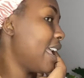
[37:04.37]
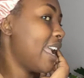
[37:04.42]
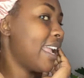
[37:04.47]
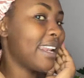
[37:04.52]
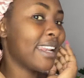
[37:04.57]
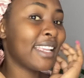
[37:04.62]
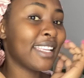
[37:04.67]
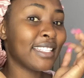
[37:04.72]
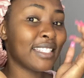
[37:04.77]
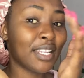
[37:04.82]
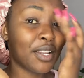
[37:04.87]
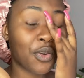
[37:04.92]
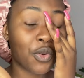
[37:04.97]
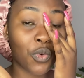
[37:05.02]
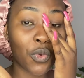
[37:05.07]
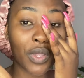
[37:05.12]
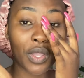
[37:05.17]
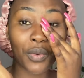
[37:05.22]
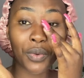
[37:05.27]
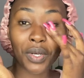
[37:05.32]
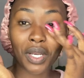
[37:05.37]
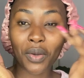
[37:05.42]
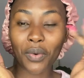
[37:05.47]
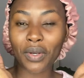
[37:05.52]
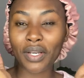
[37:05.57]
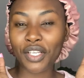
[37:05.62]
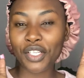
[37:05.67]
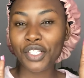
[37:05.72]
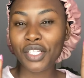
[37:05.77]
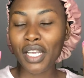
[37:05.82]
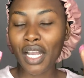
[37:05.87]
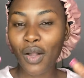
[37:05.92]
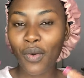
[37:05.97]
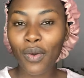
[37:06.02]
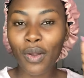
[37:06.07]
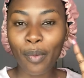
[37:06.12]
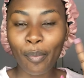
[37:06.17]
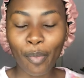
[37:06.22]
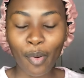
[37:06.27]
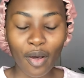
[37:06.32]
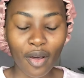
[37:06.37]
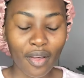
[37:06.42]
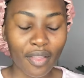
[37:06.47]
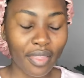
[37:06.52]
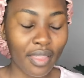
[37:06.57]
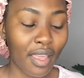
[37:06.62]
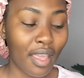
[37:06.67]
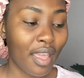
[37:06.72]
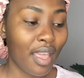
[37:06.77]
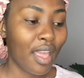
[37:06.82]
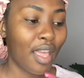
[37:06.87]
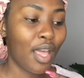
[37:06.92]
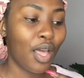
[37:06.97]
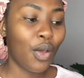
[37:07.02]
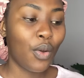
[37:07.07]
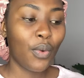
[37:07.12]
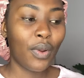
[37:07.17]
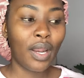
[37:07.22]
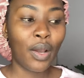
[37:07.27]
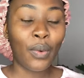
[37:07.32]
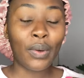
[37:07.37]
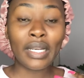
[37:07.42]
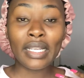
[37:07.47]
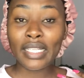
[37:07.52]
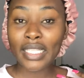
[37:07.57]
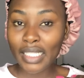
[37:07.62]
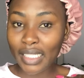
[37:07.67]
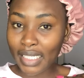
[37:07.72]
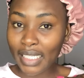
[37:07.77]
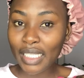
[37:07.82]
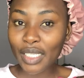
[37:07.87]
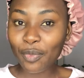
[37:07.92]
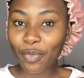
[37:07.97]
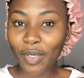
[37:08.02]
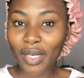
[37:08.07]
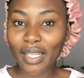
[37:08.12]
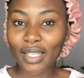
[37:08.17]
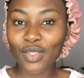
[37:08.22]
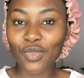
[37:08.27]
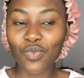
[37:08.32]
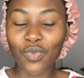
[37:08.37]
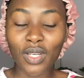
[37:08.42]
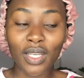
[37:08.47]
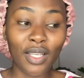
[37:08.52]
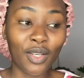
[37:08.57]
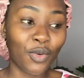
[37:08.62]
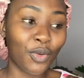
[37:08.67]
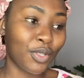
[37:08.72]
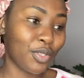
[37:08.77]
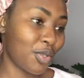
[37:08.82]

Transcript: and it gets annoying when I want to shower, bath, when I want to sleep, it gets really annoying.